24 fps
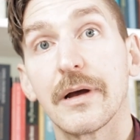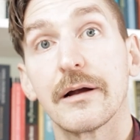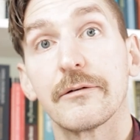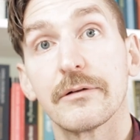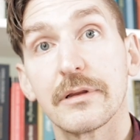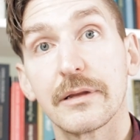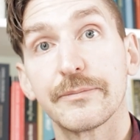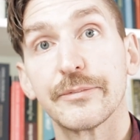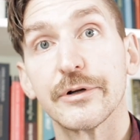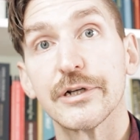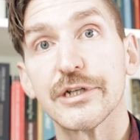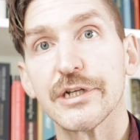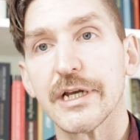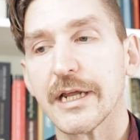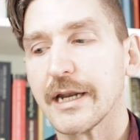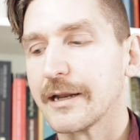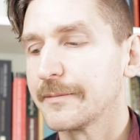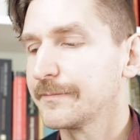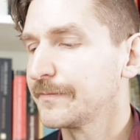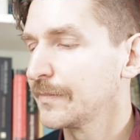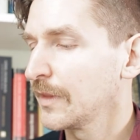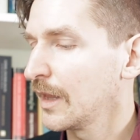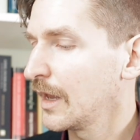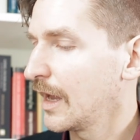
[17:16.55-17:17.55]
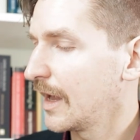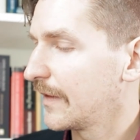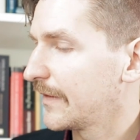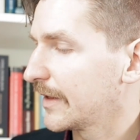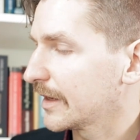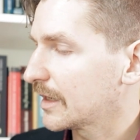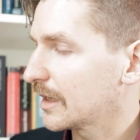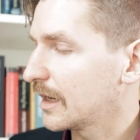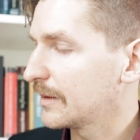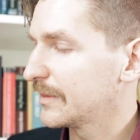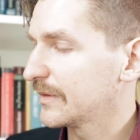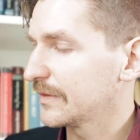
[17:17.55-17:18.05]
I really appreciate it. And
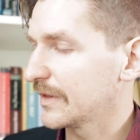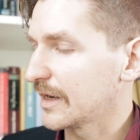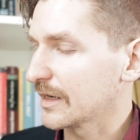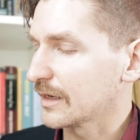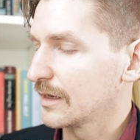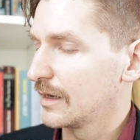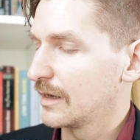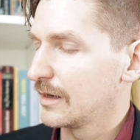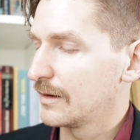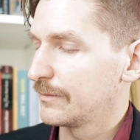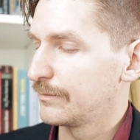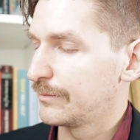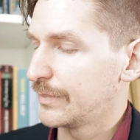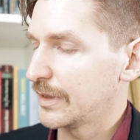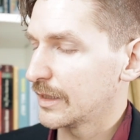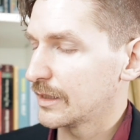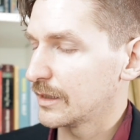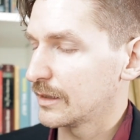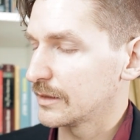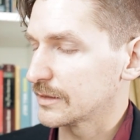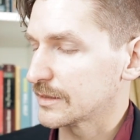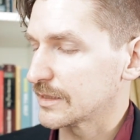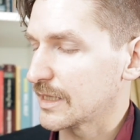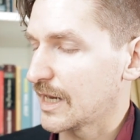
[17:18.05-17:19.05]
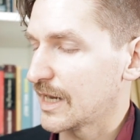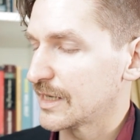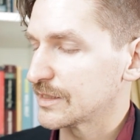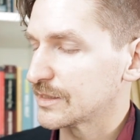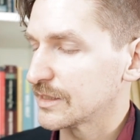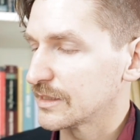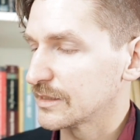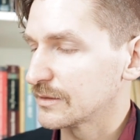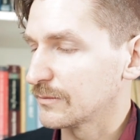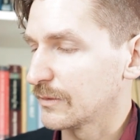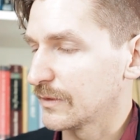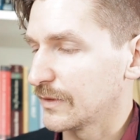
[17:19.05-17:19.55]
they come in like bigger
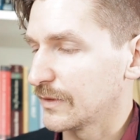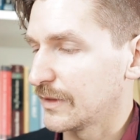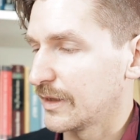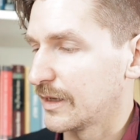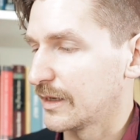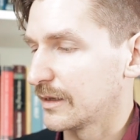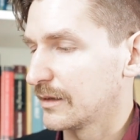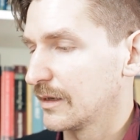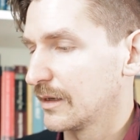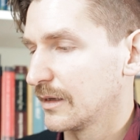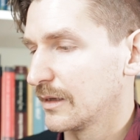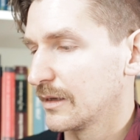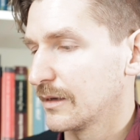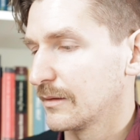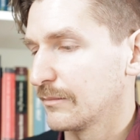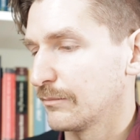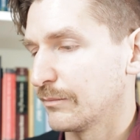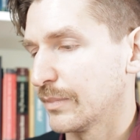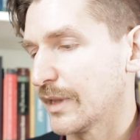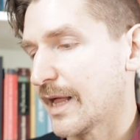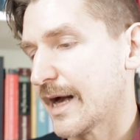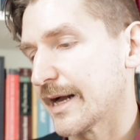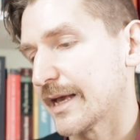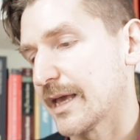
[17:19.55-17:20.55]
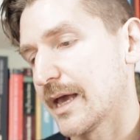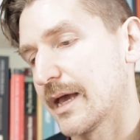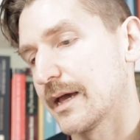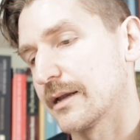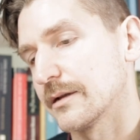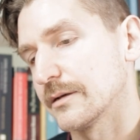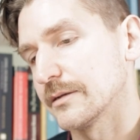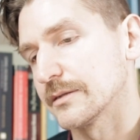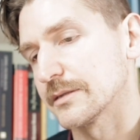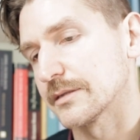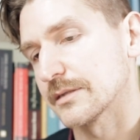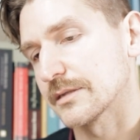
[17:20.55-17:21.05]
sizes with like black
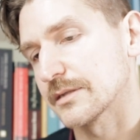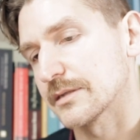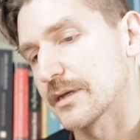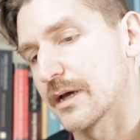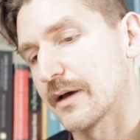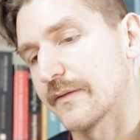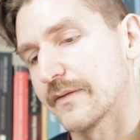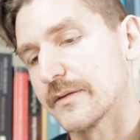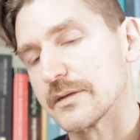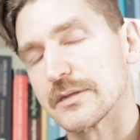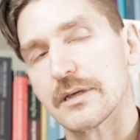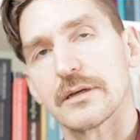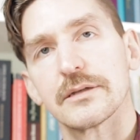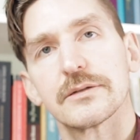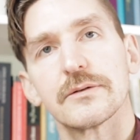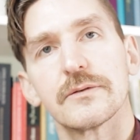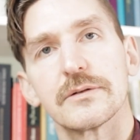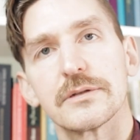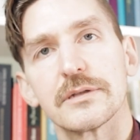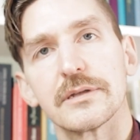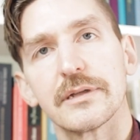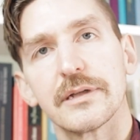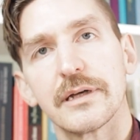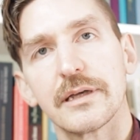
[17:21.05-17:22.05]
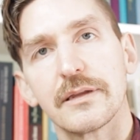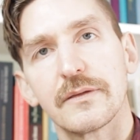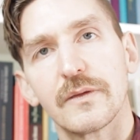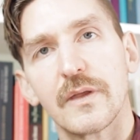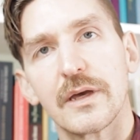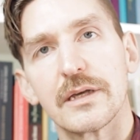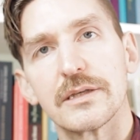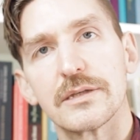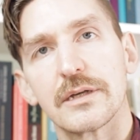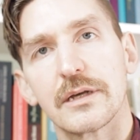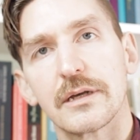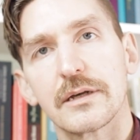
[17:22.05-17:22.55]
handles and stuff. There's all sorts of like
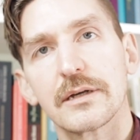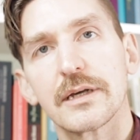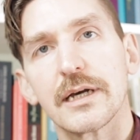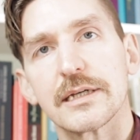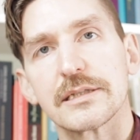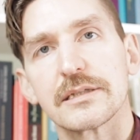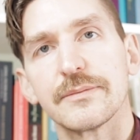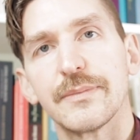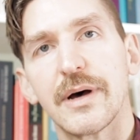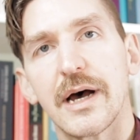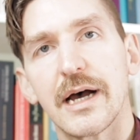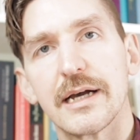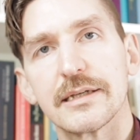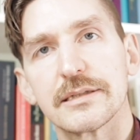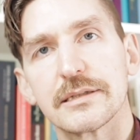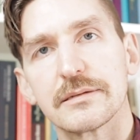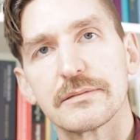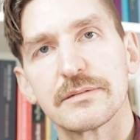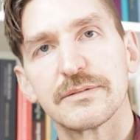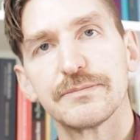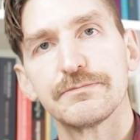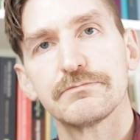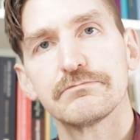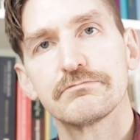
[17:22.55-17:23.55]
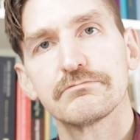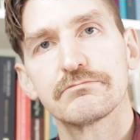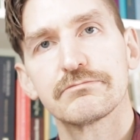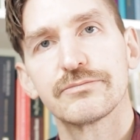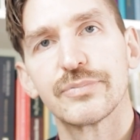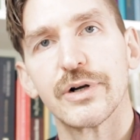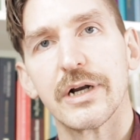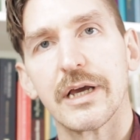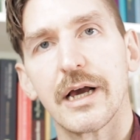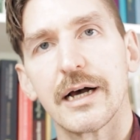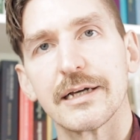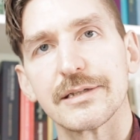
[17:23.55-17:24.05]
things you can customize. It's
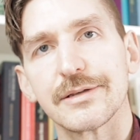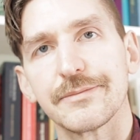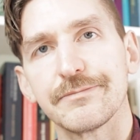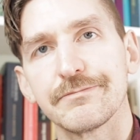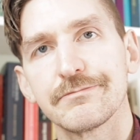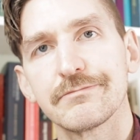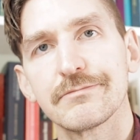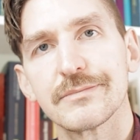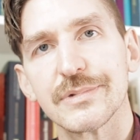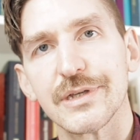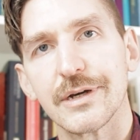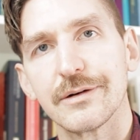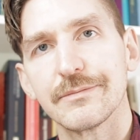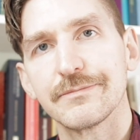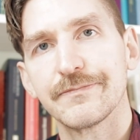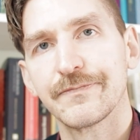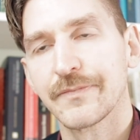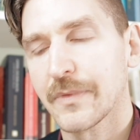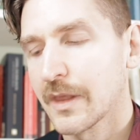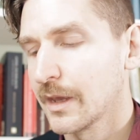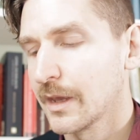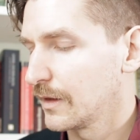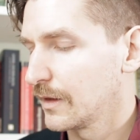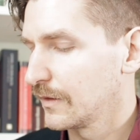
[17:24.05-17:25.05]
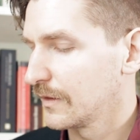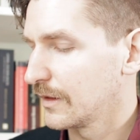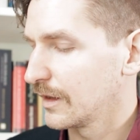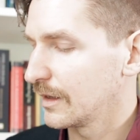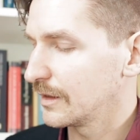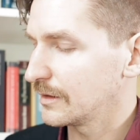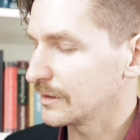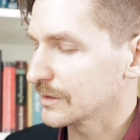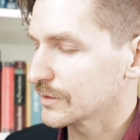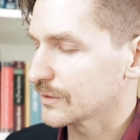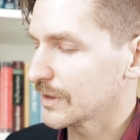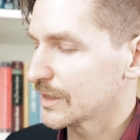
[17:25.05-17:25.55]
pretty awesome. So the
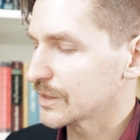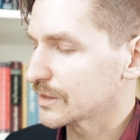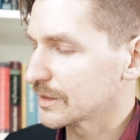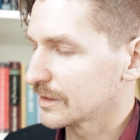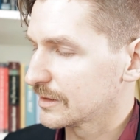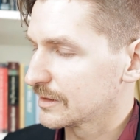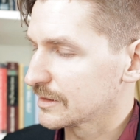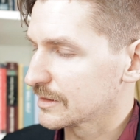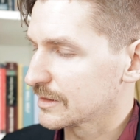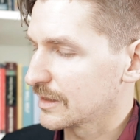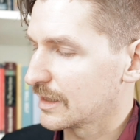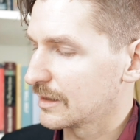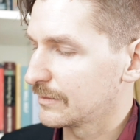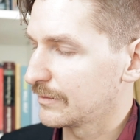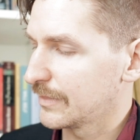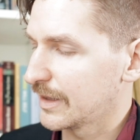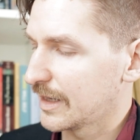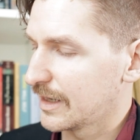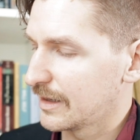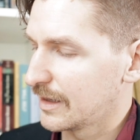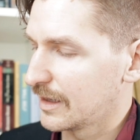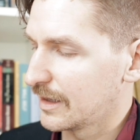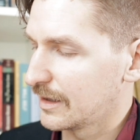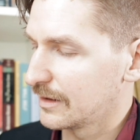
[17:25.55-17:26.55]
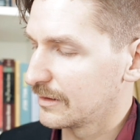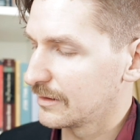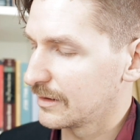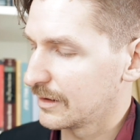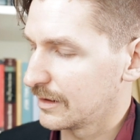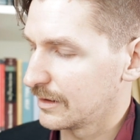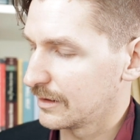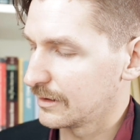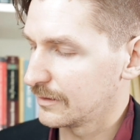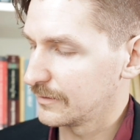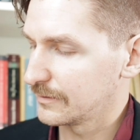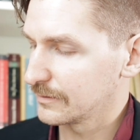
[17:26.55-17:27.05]
illustration is done by
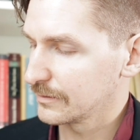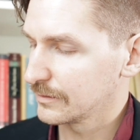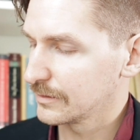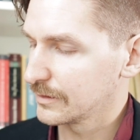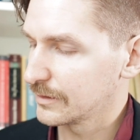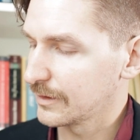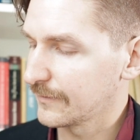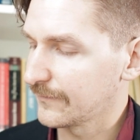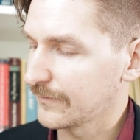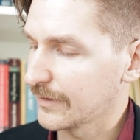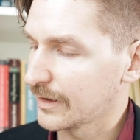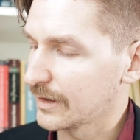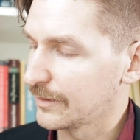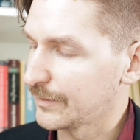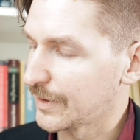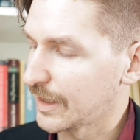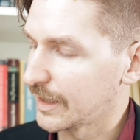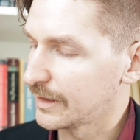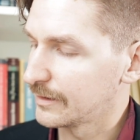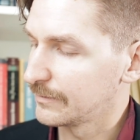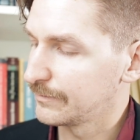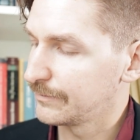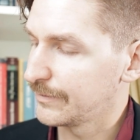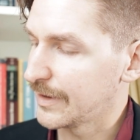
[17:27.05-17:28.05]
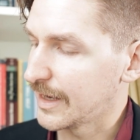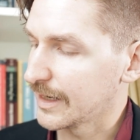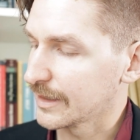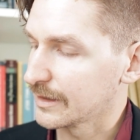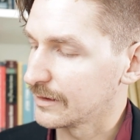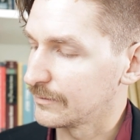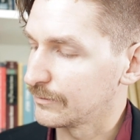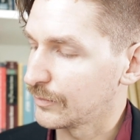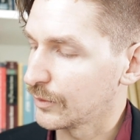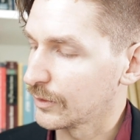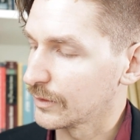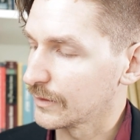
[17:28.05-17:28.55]
a good friend of mine back
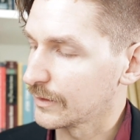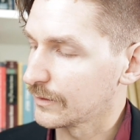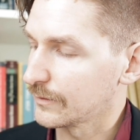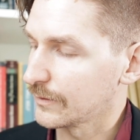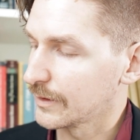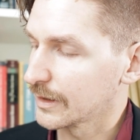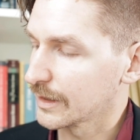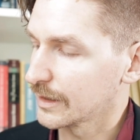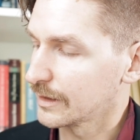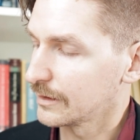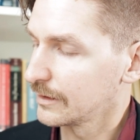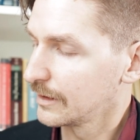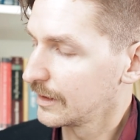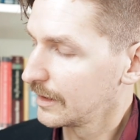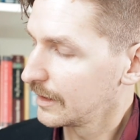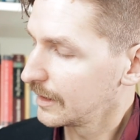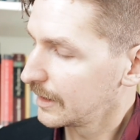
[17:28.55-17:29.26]
in Portland, Oregon.